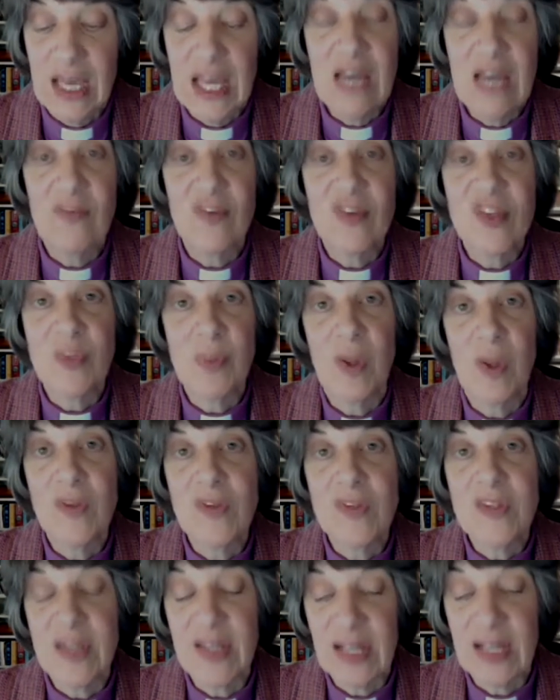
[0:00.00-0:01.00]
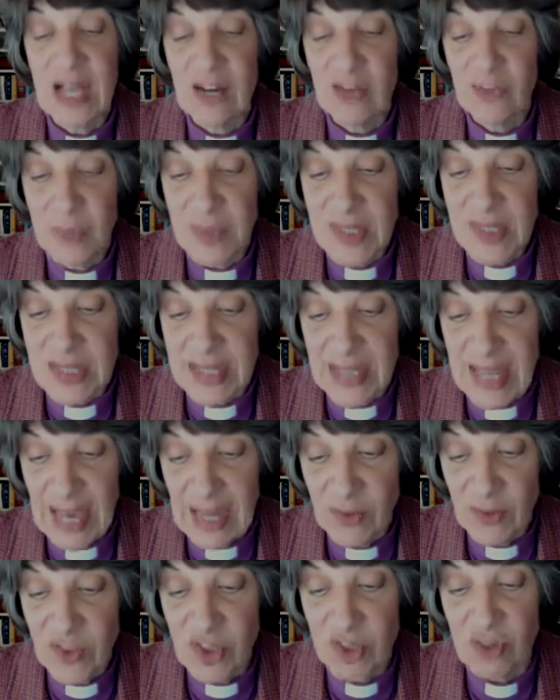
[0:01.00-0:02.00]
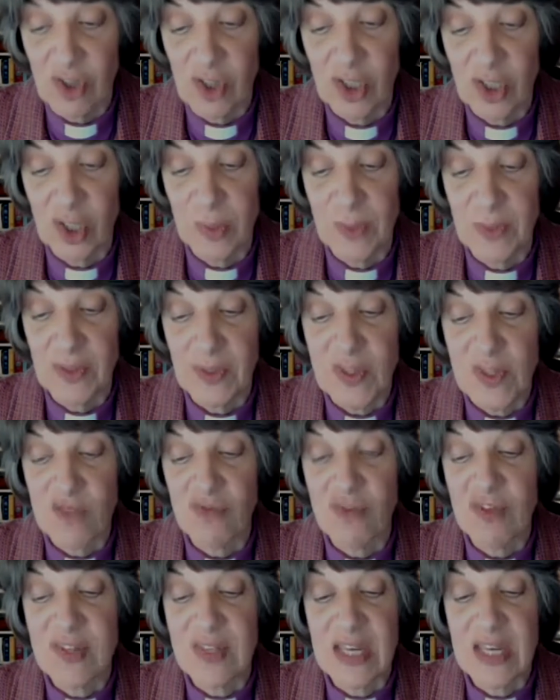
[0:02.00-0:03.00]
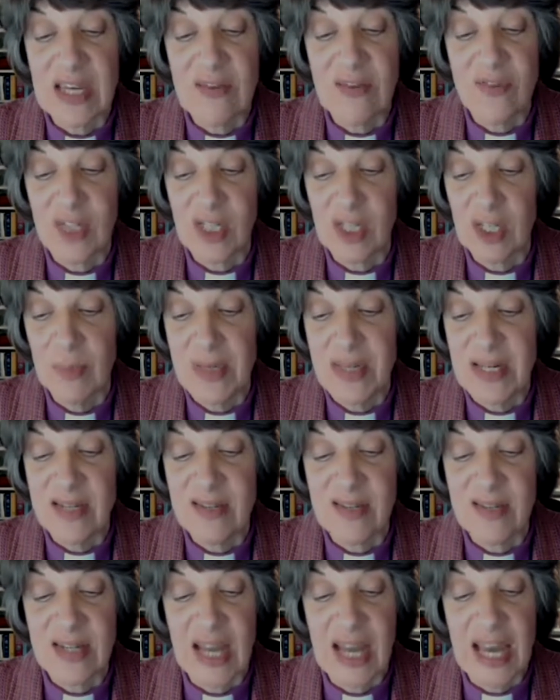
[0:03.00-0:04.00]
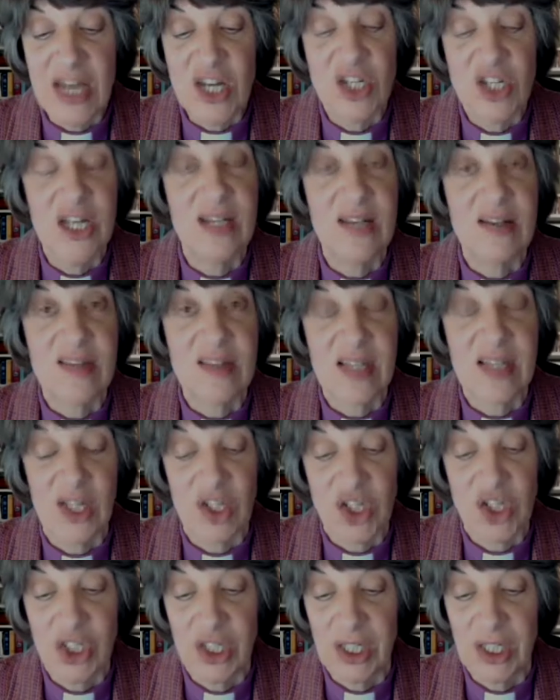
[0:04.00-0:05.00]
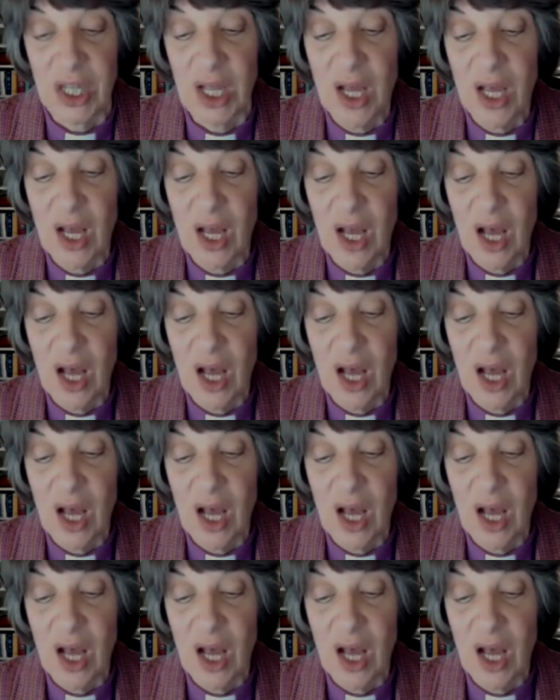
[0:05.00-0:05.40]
In response to the government's counter-arguments received at committee stage and in discussion,